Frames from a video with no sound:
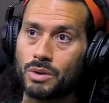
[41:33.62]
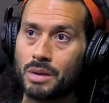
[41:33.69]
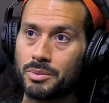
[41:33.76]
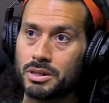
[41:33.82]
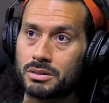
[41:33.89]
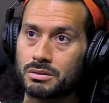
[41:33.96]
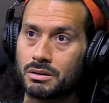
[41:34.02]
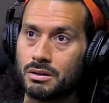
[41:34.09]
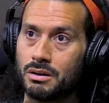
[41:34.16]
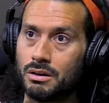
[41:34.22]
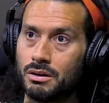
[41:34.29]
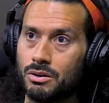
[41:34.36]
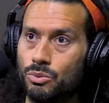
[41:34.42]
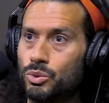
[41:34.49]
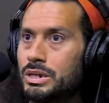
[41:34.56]
weapons.
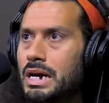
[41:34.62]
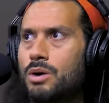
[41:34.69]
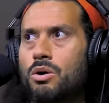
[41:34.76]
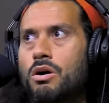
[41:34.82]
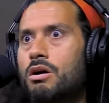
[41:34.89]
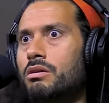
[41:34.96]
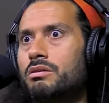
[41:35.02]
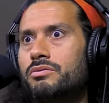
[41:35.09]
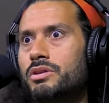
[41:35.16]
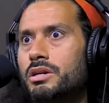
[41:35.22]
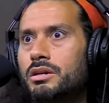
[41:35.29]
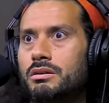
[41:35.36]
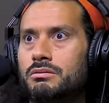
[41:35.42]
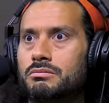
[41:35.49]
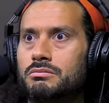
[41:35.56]
Well, now all of
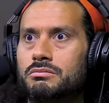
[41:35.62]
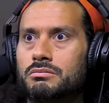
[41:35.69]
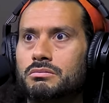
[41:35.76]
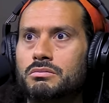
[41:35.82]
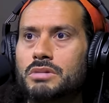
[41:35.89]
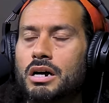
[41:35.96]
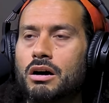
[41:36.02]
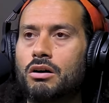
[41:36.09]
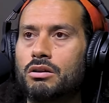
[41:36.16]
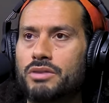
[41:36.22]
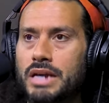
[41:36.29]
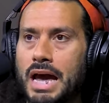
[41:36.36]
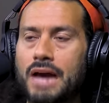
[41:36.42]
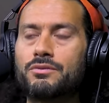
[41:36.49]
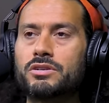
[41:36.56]
the now all
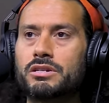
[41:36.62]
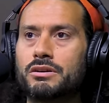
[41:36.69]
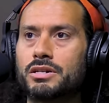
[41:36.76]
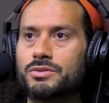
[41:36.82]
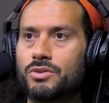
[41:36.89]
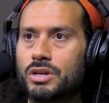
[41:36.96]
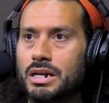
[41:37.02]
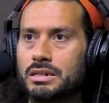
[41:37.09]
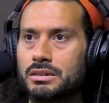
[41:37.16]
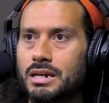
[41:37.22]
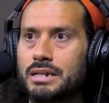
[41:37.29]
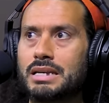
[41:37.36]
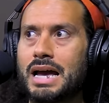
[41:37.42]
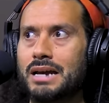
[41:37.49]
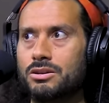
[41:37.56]
the adversaries for the United
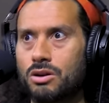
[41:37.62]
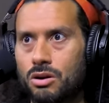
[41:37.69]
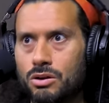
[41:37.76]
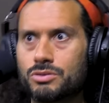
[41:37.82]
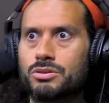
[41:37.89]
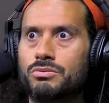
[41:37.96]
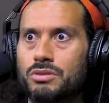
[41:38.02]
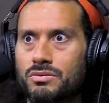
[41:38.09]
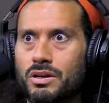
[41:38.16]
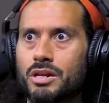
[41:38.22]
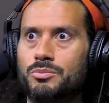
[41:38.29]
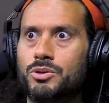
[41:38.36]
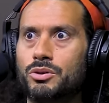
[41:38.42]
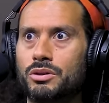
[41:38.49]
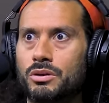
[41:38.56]
States had to also
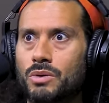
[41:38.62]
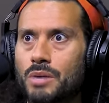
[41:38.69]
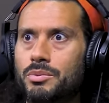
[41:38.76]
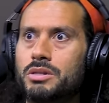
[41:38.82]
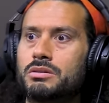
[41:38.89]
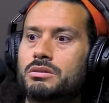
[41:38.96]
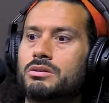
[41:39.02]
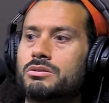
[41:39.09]
develop nuclear weapons.